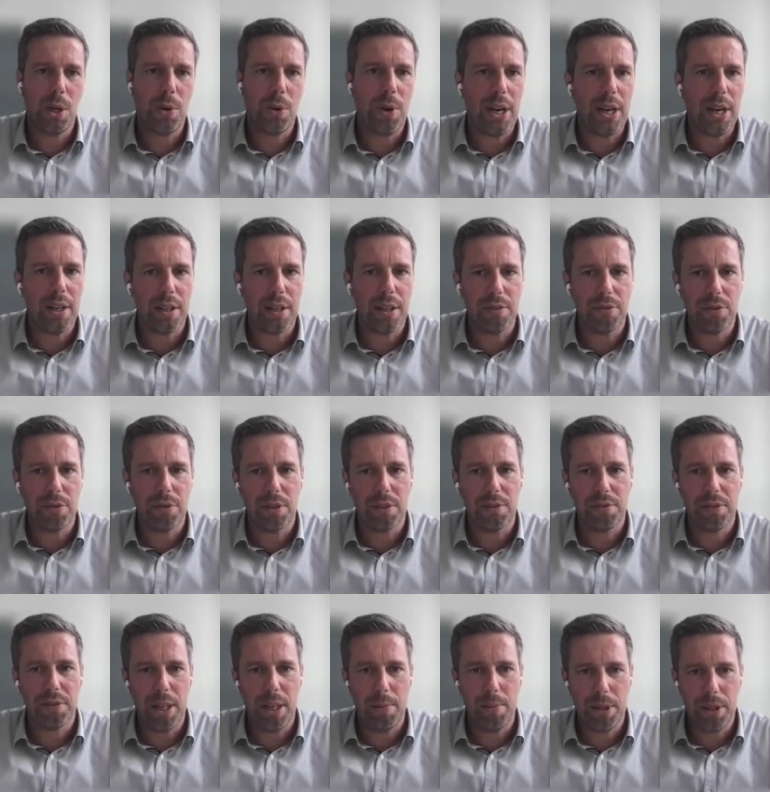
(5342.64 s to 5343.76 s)
require different
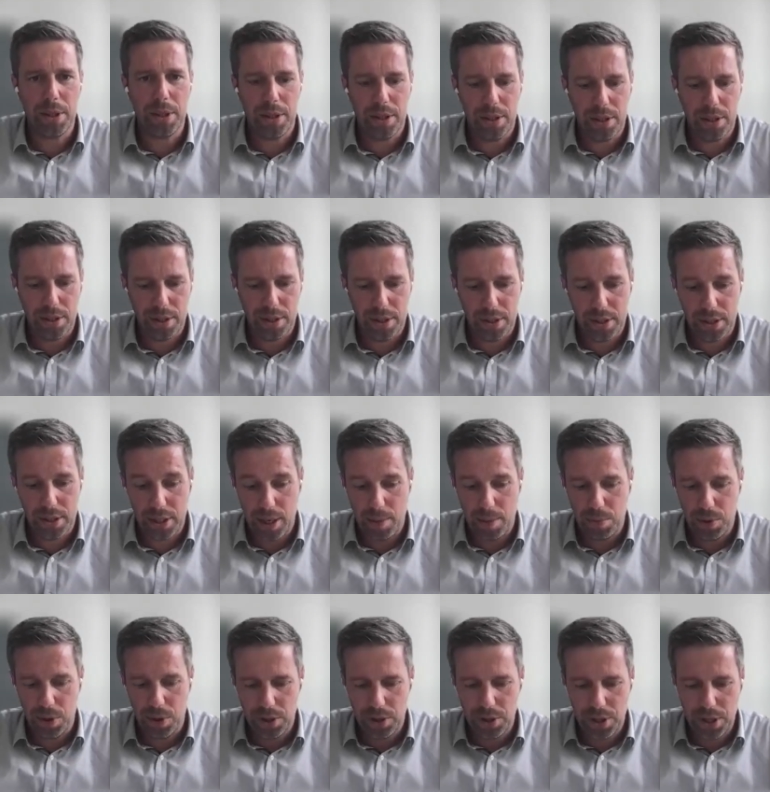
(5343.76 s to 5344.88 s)
fiber
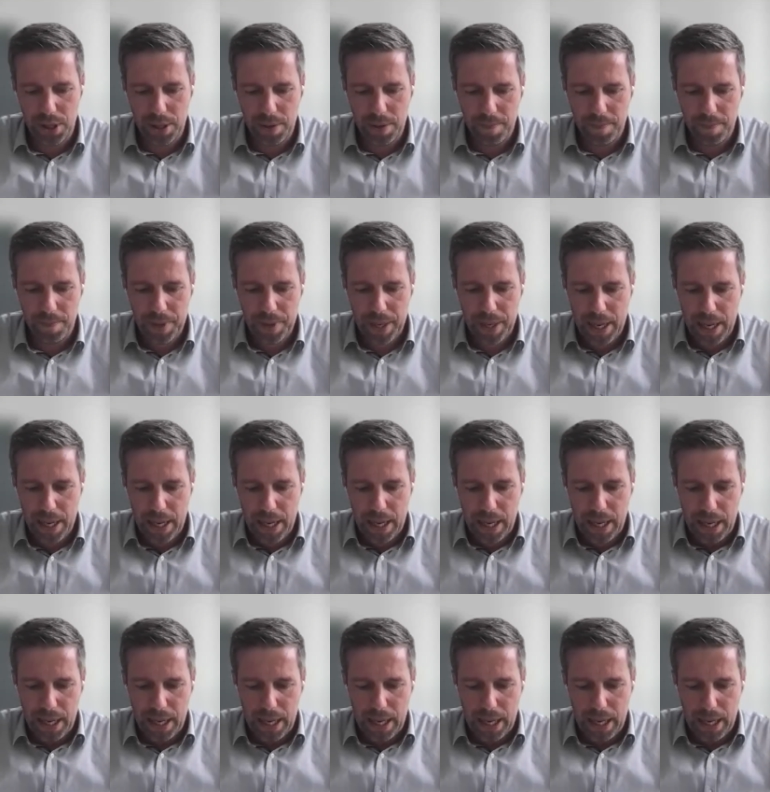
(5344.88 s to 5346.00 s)
typology,
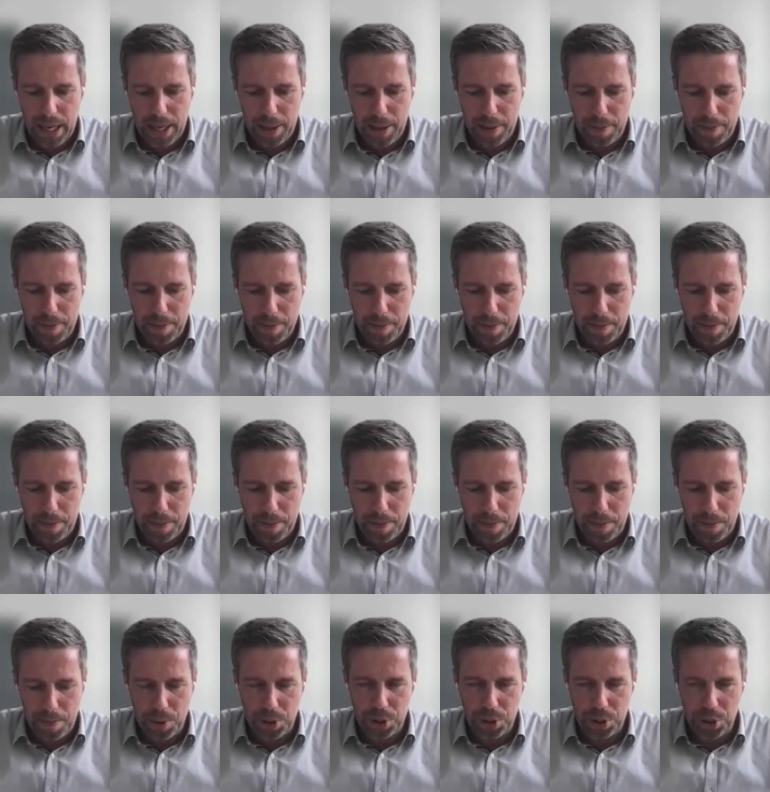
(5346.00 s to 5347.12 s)

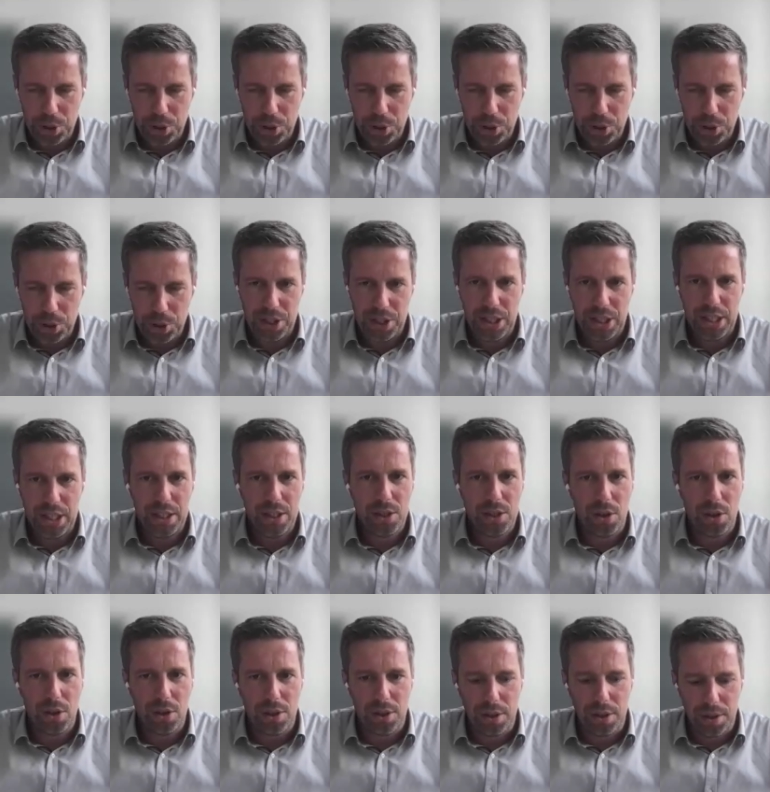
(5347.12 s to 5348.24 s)
but not in
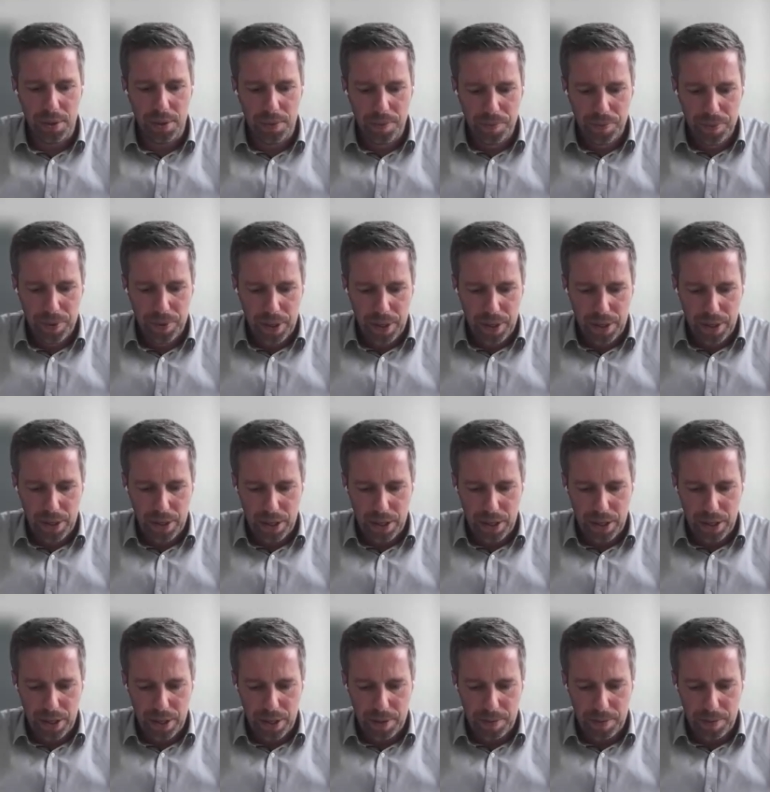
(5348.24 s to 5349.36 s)
soccer.
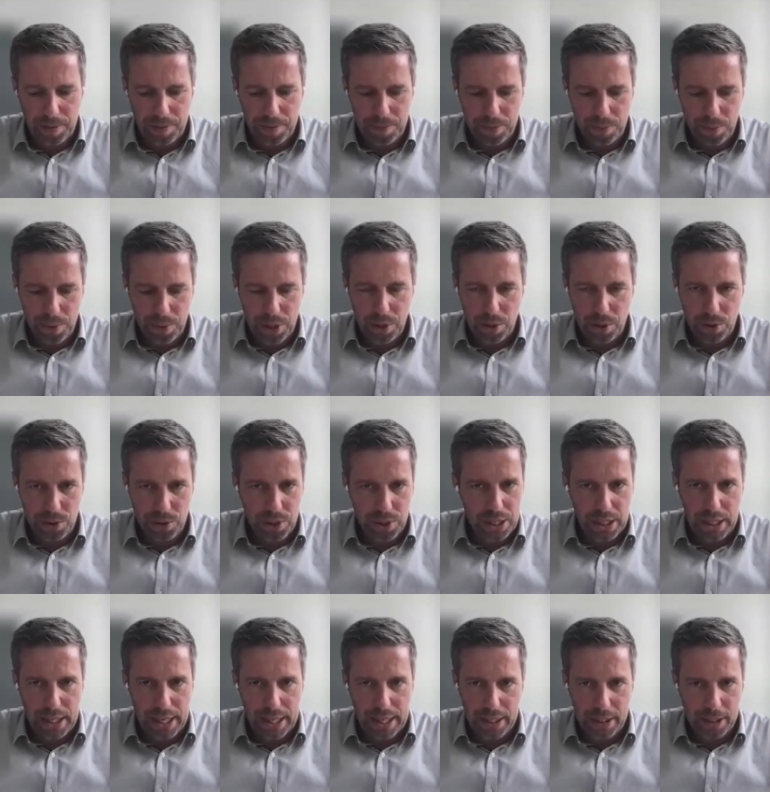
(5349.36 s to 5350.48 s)
We don't
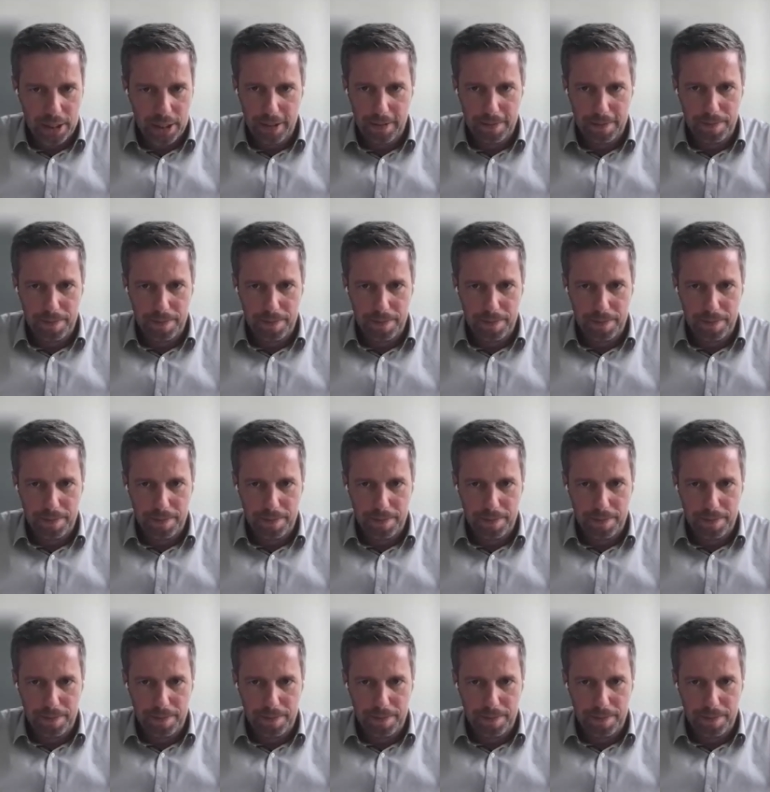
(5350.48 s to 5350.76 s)
see that.